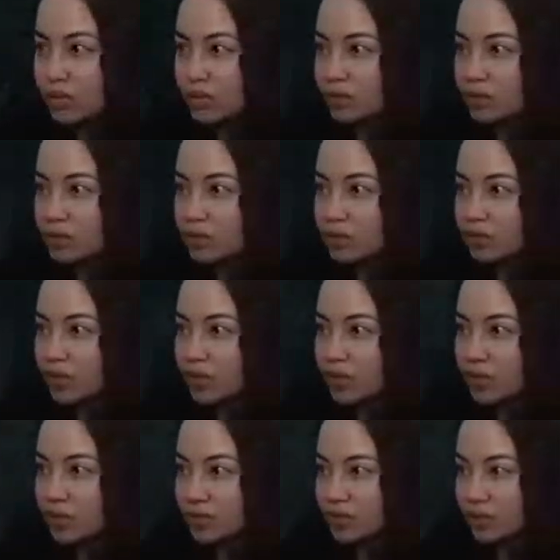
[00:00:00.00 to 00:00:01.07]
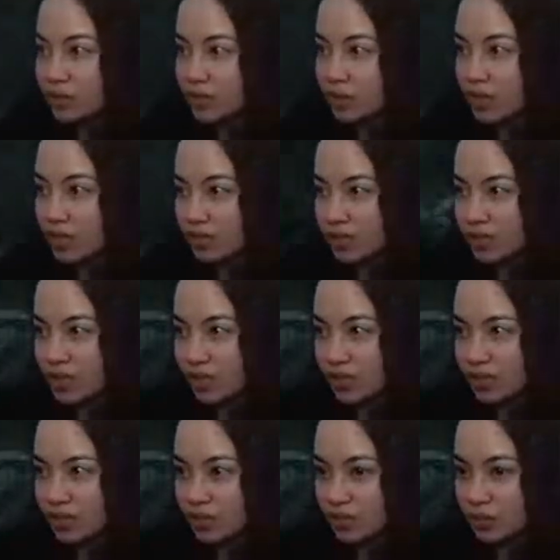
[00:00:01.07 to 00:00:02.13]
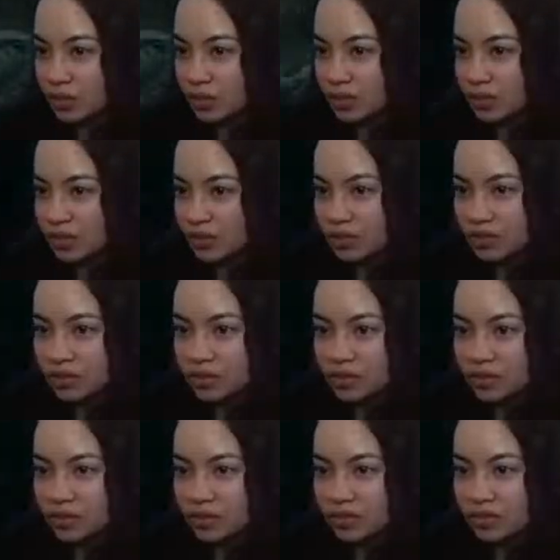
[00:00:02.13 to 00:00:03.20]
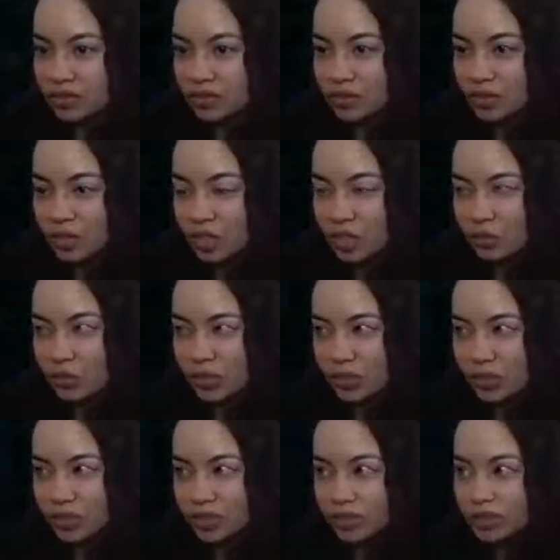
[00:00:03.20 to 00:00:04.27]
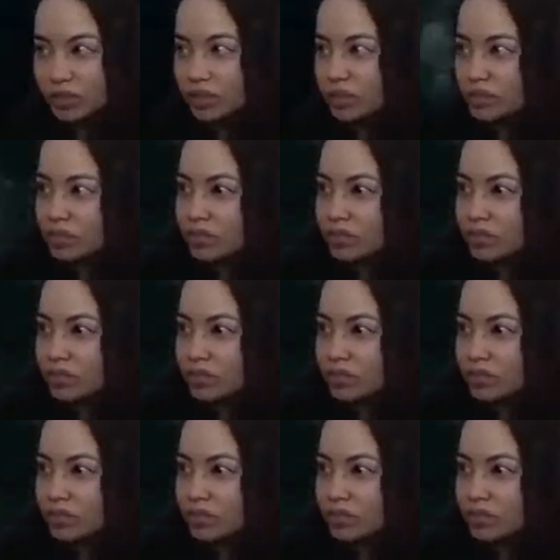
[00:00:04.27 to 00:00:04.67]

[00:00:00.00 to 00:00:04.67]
That one's fine. Let's see what the left side is doing. Champion.